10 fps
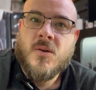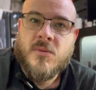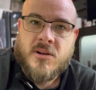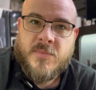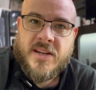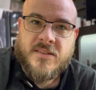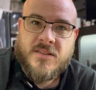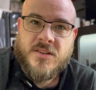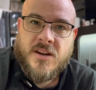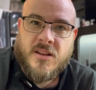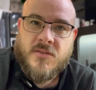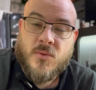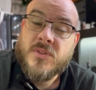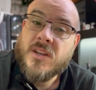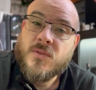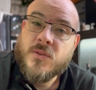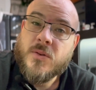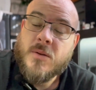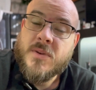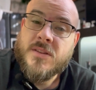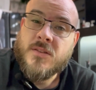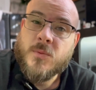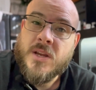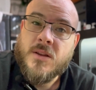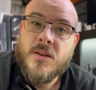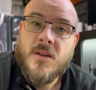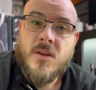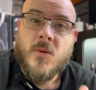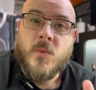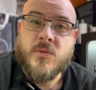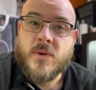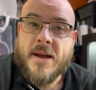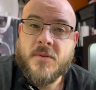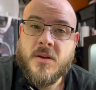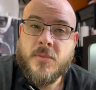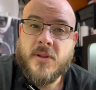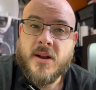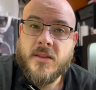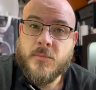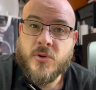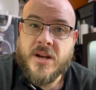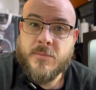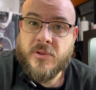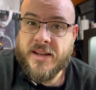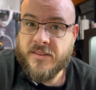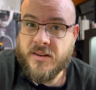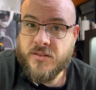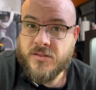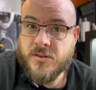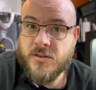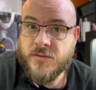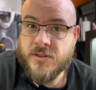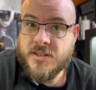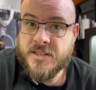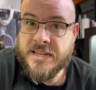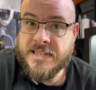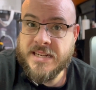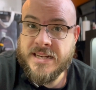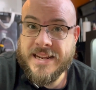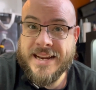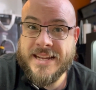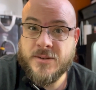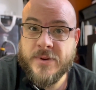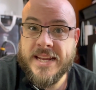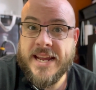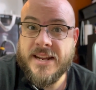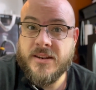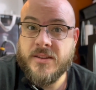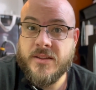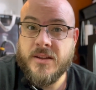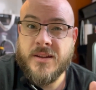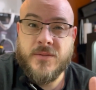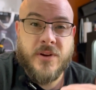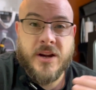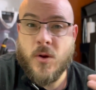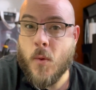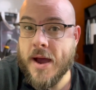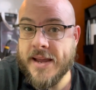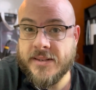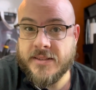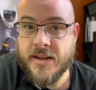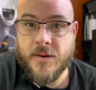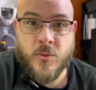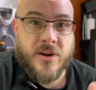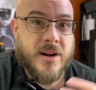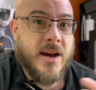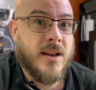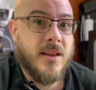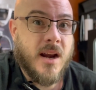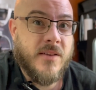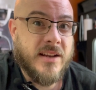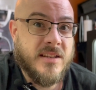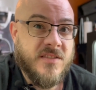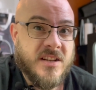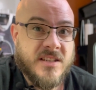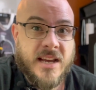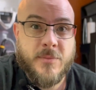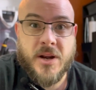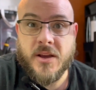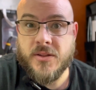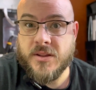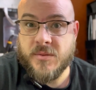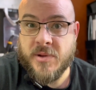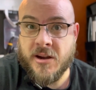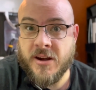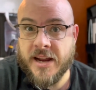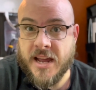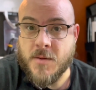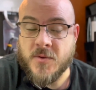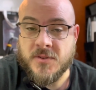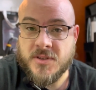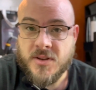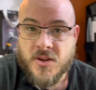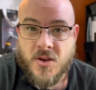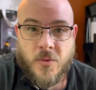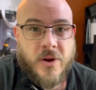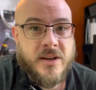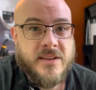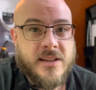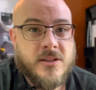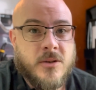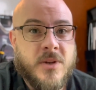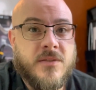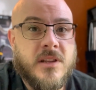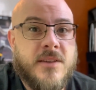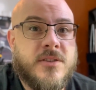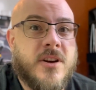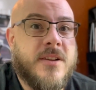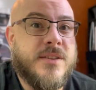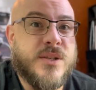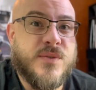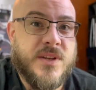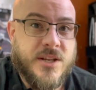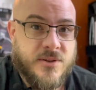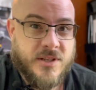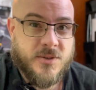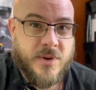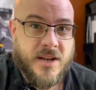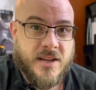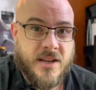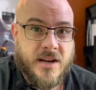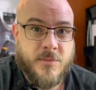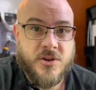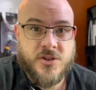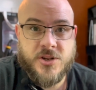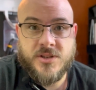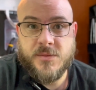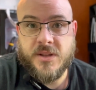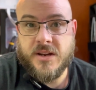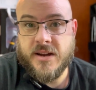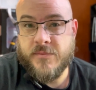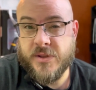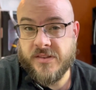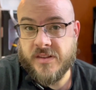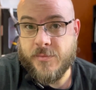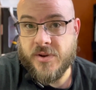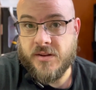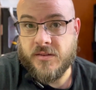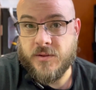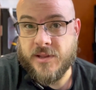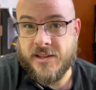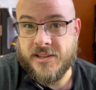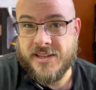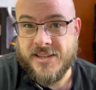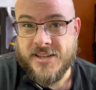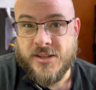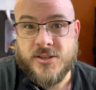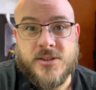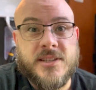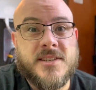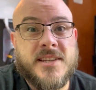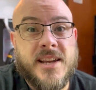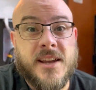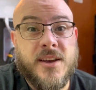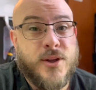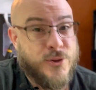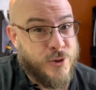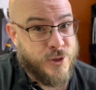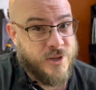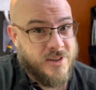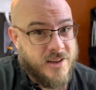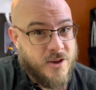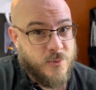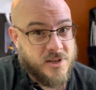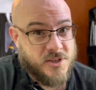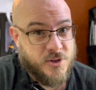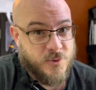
Welcome back to the channel, everyone. Thanks for joining me this week. We've wrapped up a lot of the breeding plans that I showed you for this season, and as we get into the very quiet time where not a lot of activities happening other than pairing animals, we're going to take a little bit of a left turn in this video this week, and I'm going to show you something that I've been stepping into lately. So let's take a look at what's new